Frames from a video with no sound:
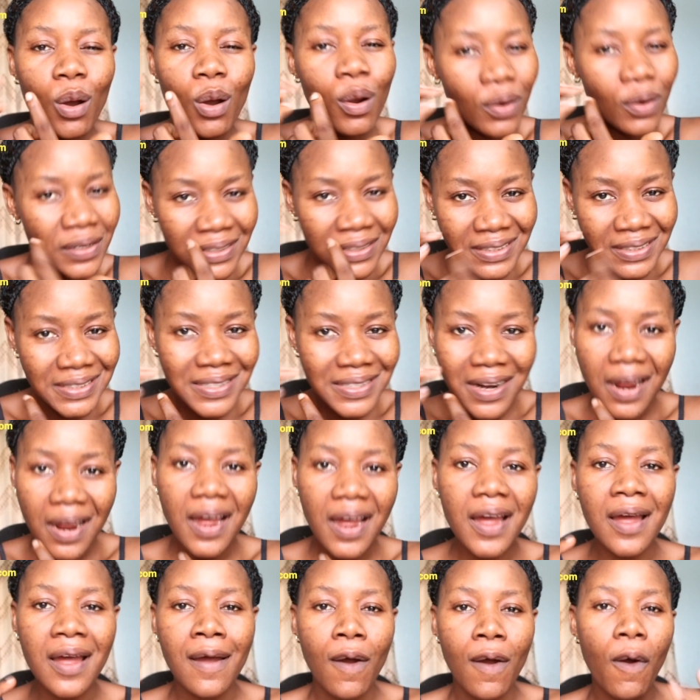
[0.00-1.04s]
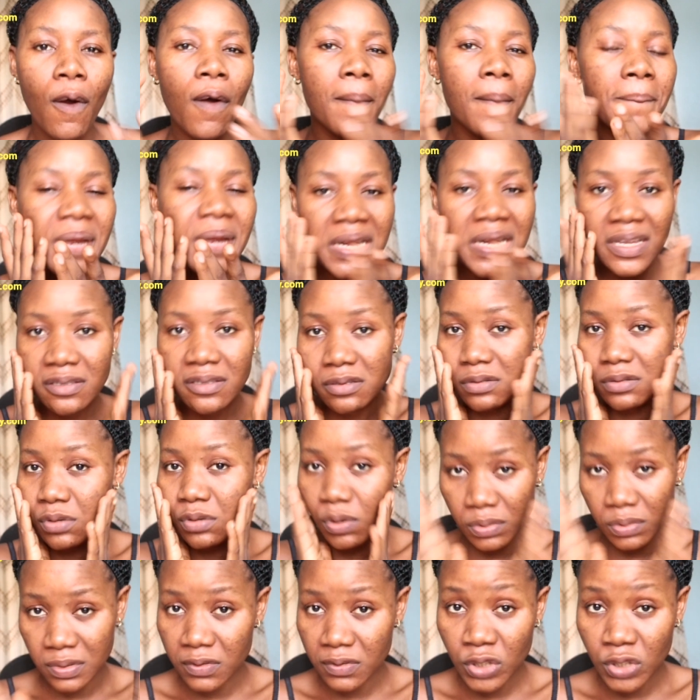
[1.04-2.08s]
under or beneath
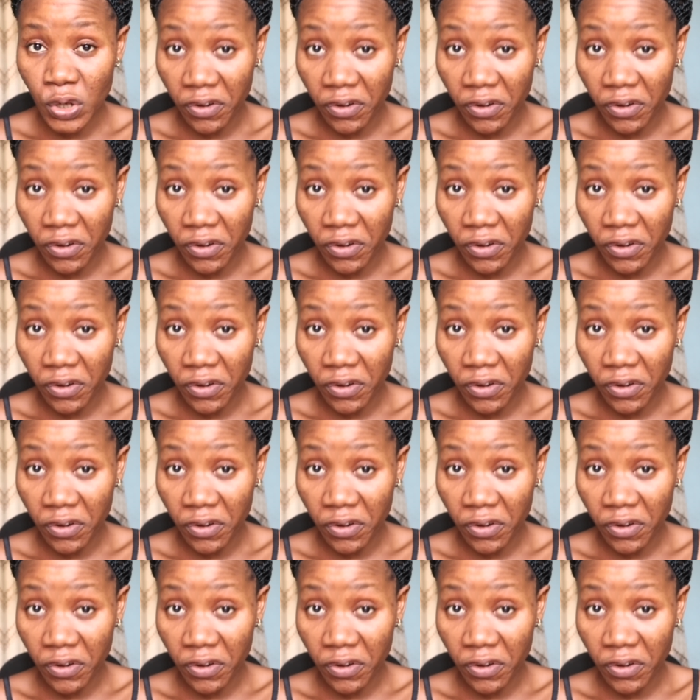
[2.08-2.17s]
your